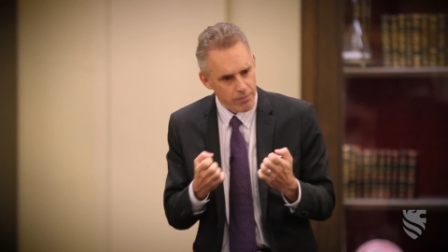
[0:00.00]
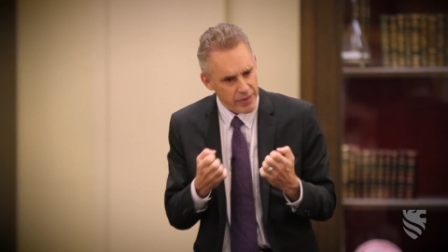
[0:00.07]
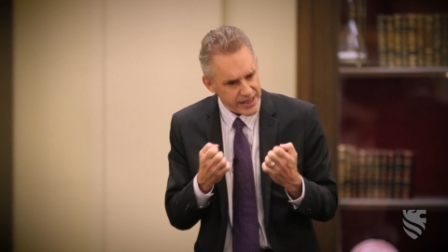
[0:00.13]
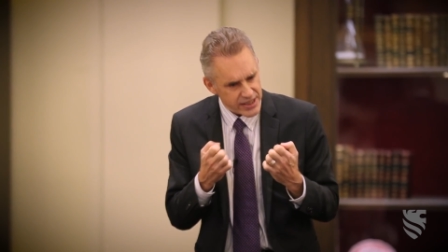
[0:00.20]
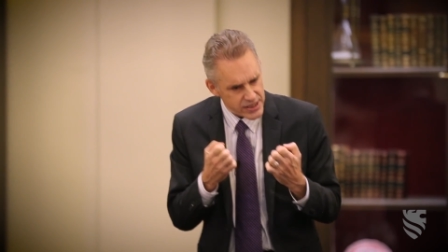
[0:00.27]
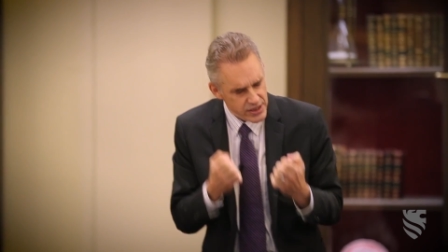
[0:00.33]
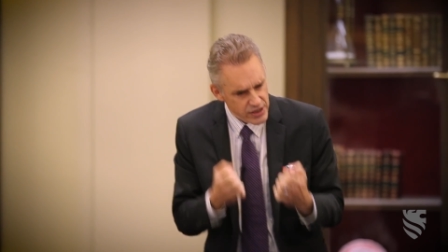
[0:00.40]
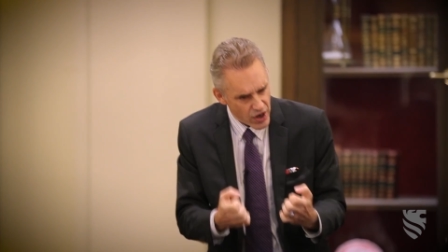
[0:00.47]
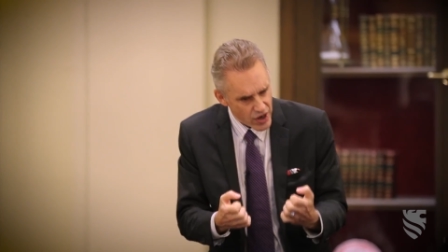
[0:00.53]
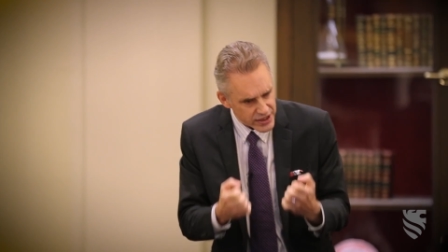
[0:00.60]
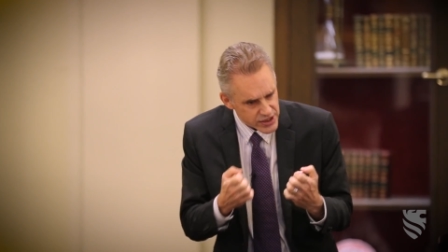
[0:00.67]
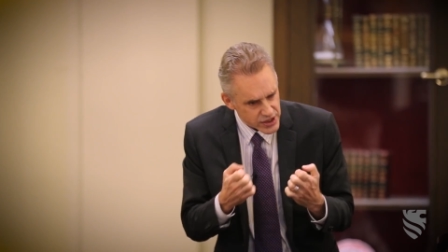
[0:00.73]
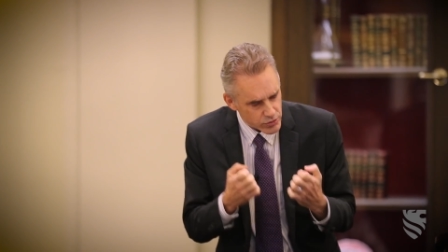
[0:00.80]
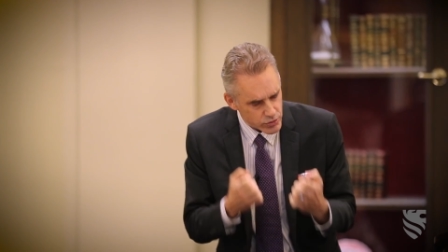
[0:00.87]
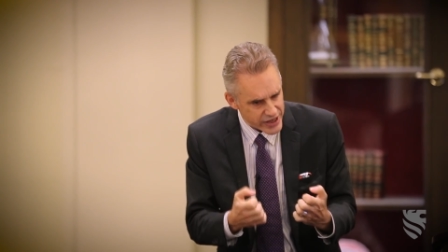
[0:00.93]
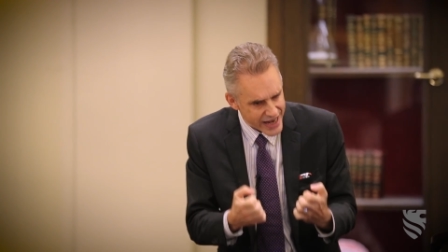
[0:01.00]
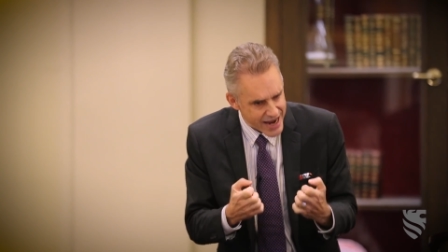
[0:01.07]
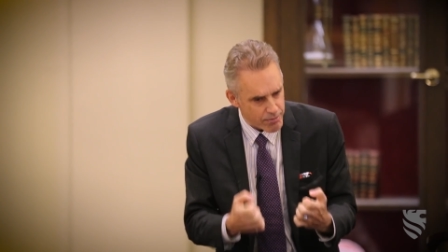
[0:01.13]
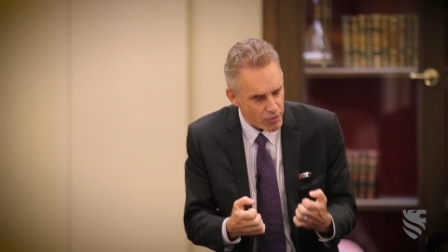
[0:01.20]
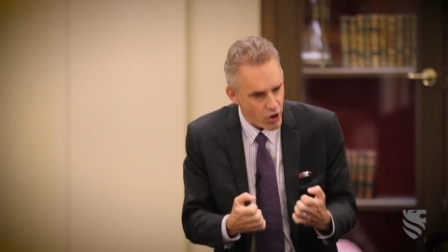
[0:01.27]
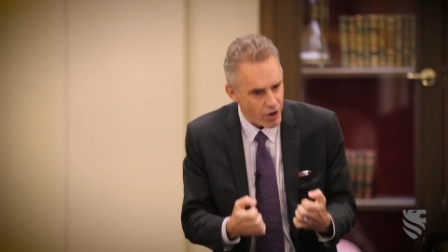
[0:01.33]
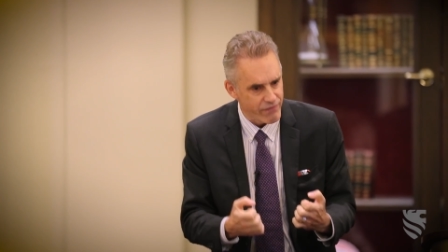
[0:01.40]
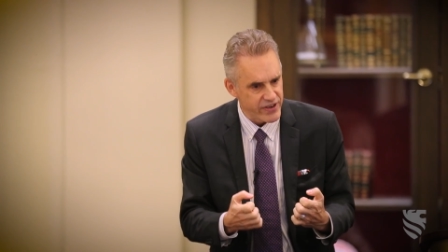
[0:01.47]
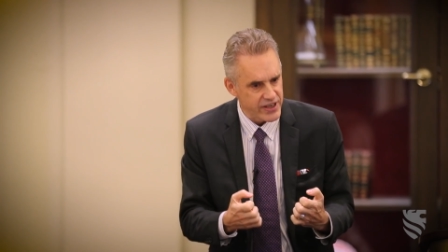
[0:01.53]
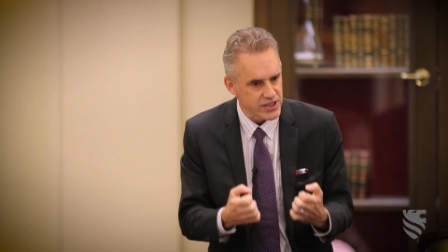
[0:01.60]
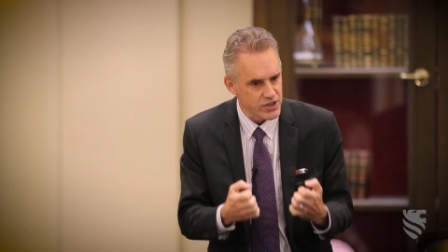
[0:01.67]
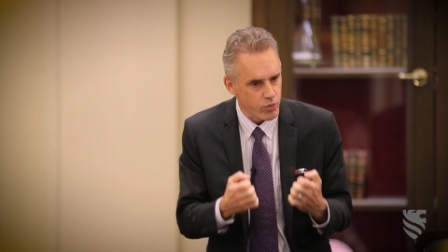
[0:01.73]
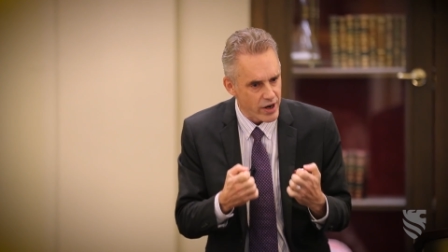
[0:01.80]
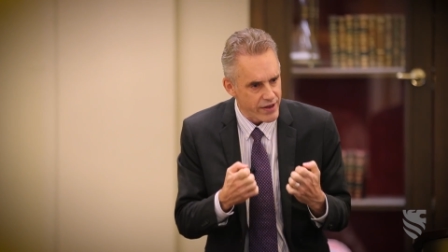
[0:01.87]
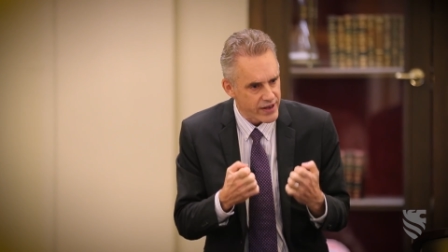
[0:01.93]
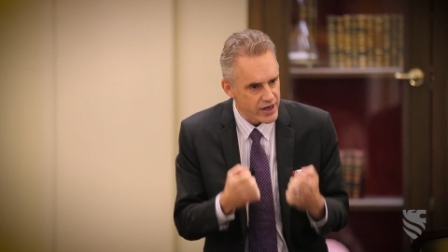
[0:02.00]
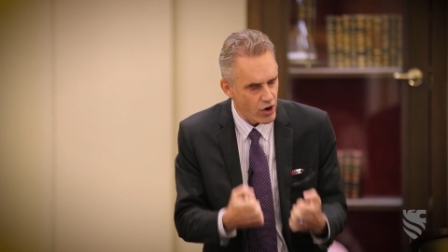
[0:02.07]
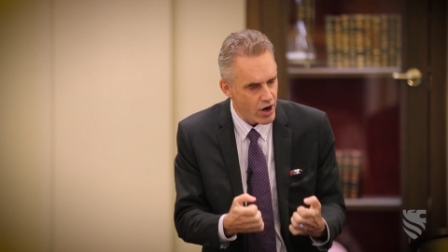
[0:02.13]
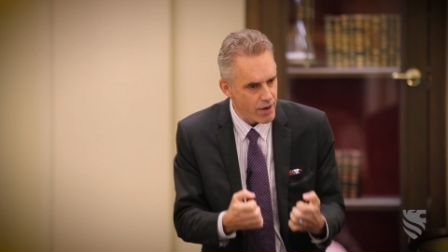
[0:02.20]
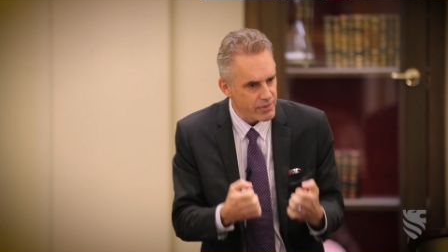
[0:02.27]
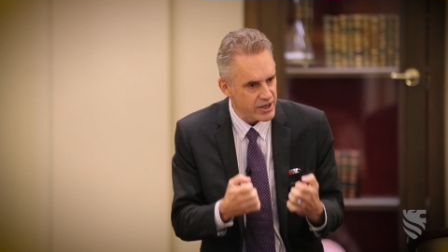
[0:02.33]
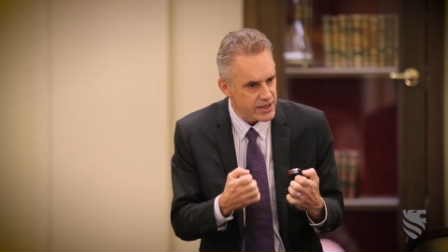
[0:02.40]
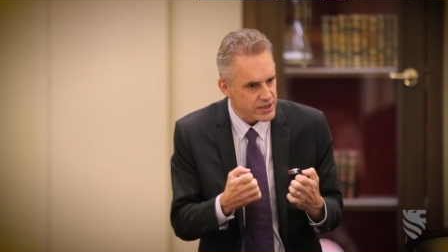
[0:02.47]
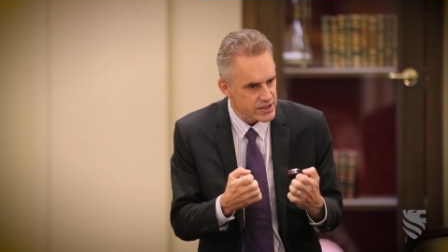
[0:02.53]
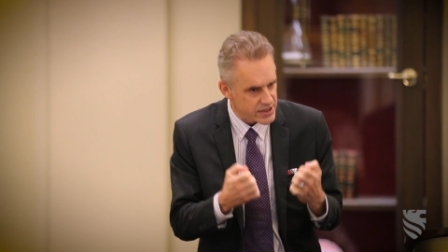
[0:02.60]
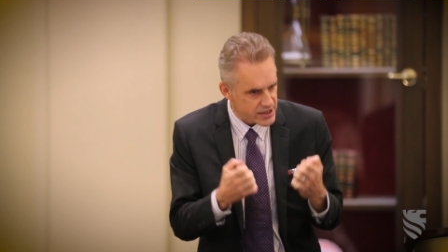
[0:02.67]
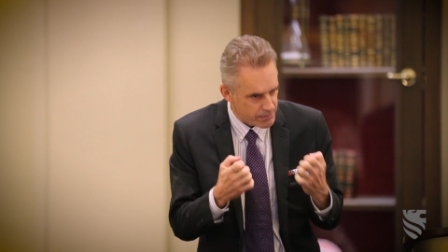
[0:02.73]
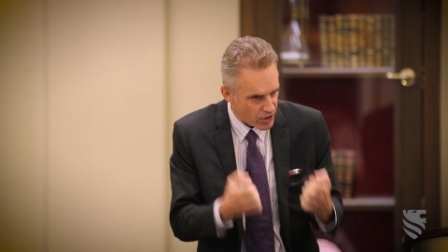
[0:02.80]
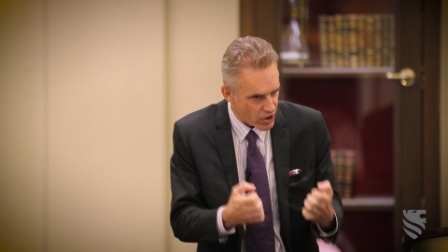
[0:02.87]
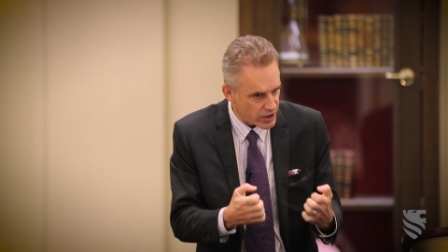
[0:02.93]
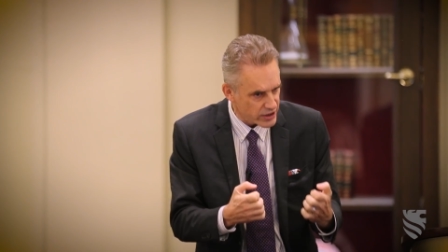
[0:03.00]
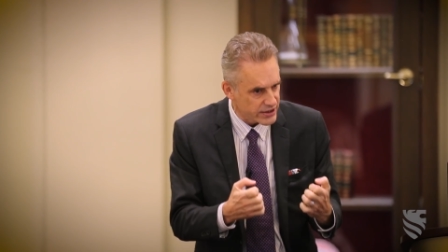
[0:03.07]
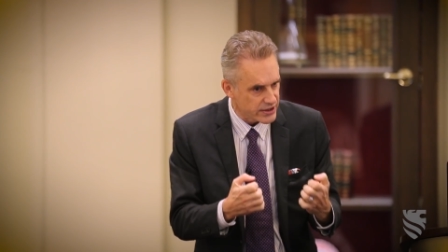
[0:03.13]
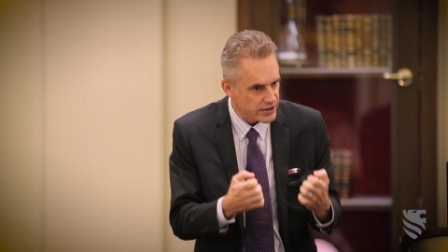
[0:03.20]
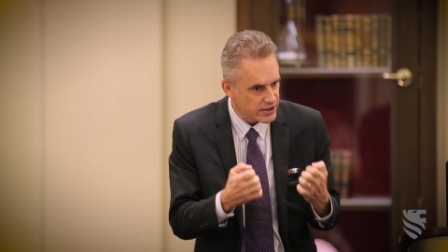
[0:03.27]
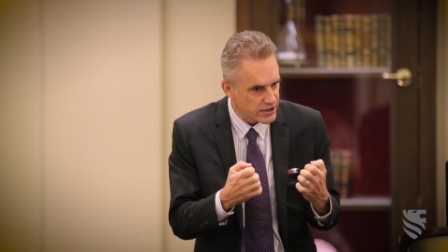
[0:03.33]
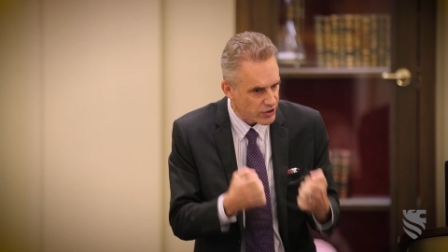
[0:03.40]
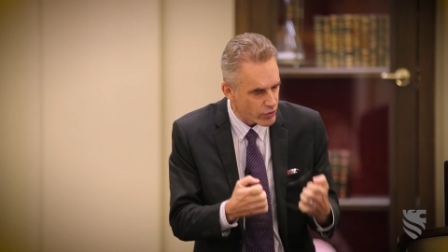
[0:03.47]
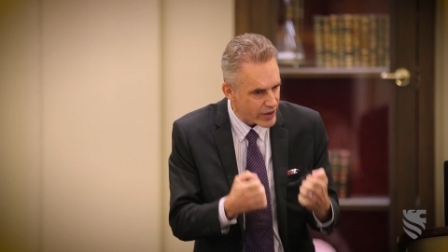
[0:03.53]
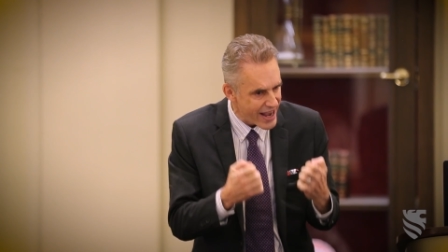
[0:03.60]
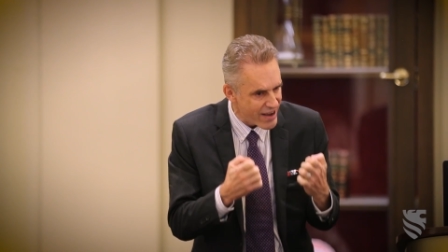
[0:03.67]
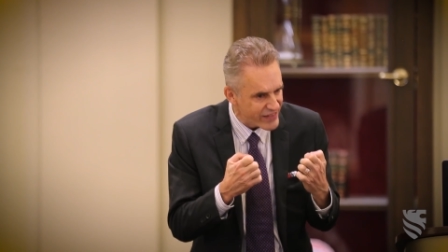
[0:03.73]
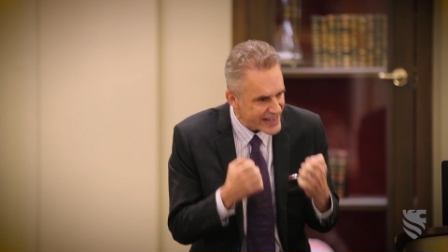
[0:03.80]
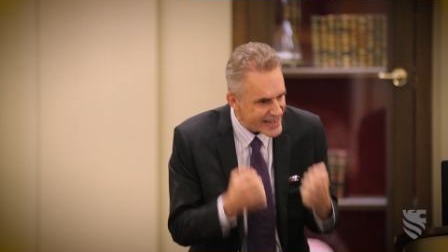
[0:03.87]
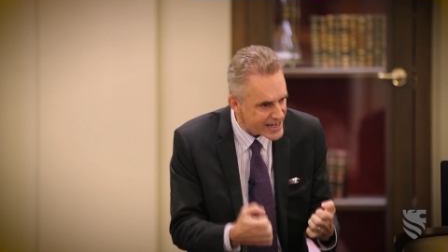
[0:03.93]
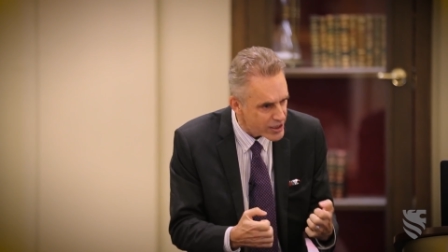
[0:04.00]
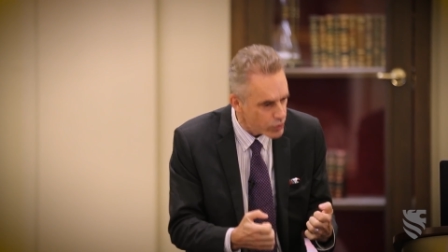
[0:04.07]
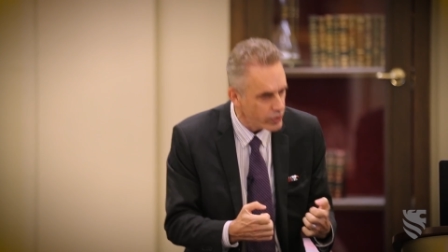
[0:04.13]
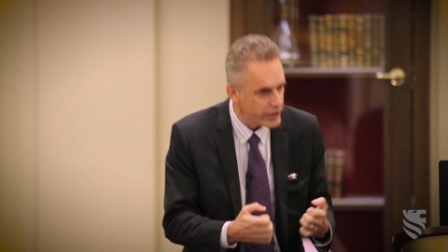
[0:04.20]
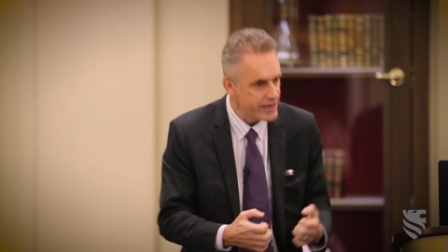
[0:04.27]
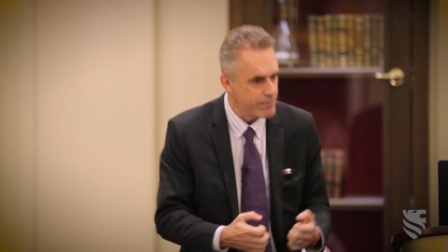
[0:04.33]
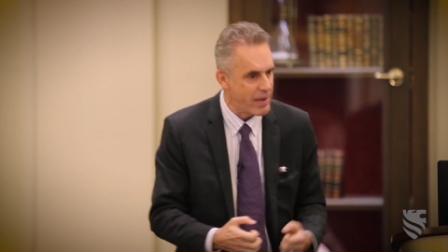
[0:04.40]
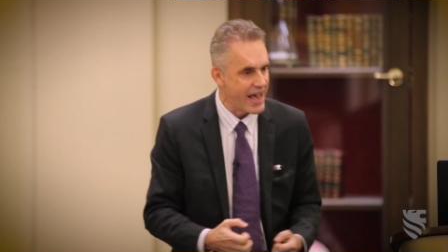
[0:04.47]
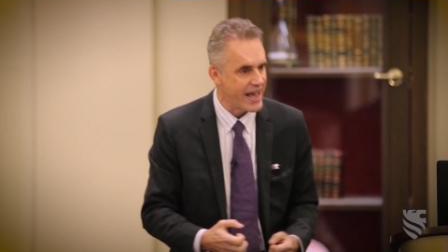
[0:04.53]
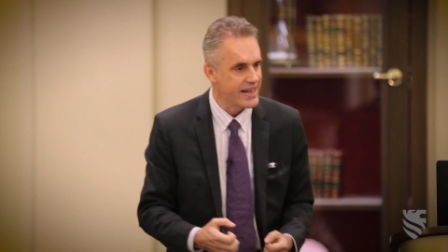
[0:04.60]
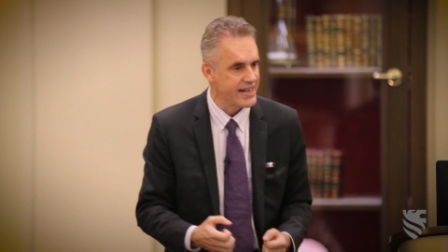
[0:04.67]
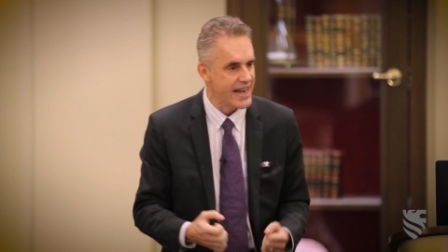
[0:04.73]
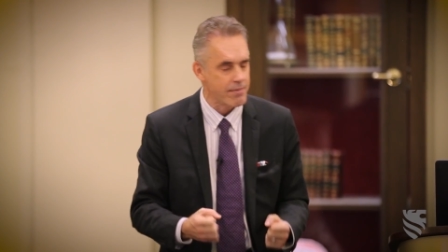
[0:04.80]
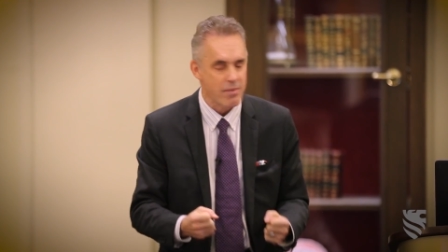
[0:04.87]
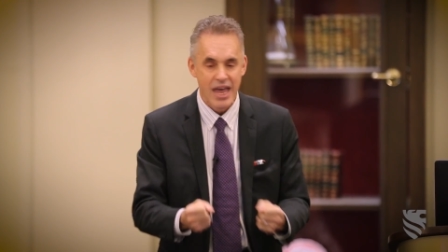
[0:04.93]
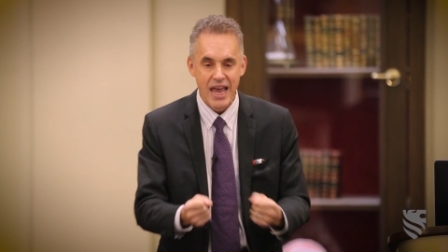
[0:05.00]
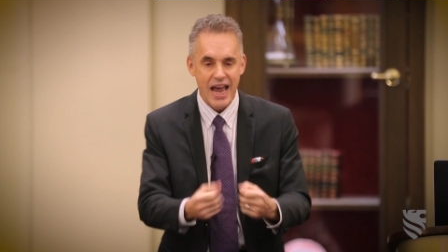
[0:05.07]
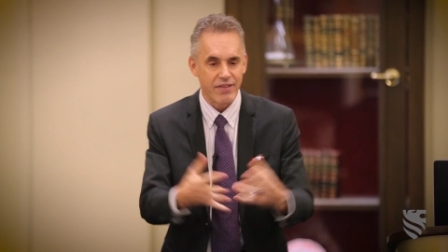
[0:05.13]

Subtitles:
But it's not so damn obvious why the communists, the Marxists, don't have an equally bad name.